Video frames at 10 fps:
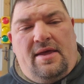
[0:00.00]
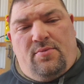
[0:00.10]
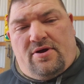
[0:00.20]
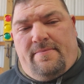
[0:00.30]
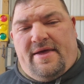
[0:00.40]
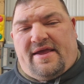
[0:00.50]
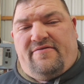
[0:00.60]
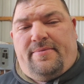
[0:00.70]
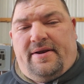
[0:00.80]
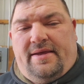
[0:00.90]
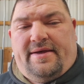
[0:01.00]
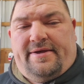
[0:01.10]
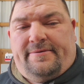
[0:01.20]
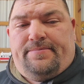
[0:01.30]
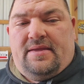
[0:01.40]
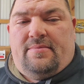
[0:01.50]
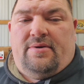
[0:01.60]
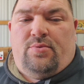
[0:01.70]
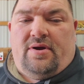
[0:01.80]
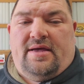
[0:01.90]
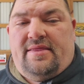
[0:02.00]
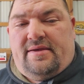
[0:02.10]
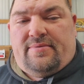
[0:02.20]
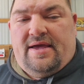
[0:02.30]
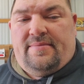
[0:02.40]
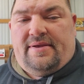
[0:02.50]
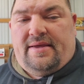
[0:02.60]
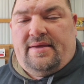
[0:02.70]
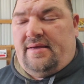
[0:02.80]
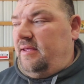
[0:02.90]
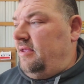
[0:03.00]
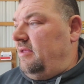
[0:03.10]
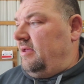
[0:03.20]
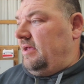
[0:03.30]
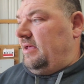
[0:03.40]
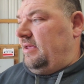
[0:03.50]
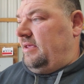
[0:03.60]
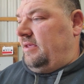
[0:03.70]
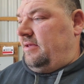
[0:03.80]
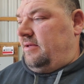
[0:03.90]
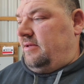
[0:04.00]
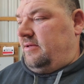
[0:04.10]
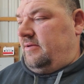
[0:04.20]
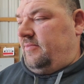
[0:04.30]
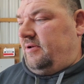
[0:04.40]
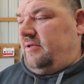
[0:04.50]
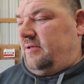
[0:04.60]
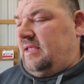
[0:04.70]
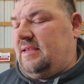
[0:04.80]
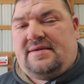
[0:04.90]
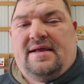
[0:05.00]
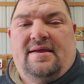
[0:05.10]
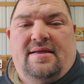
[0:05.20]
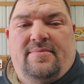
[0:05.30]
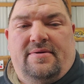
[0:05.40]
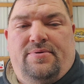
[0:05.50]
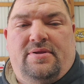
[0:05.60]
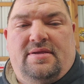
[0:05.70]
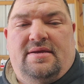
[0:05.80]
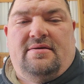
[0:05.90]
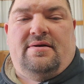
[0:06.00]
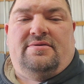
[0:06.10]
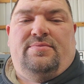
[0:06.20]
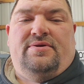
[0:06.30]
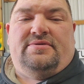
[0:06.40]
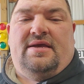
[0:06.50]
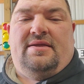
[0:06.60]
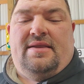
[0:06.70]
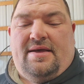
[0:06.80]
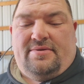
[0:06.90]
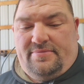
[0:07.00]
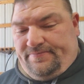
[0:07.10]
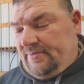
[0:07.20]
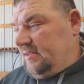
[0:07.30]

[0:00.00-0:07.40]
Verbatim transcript: Hey, welcome back, everybody. Uh, I'm going to work on the Ram today. I uh, I'm gonna I decided I'm gonna put the TRX wheels on now.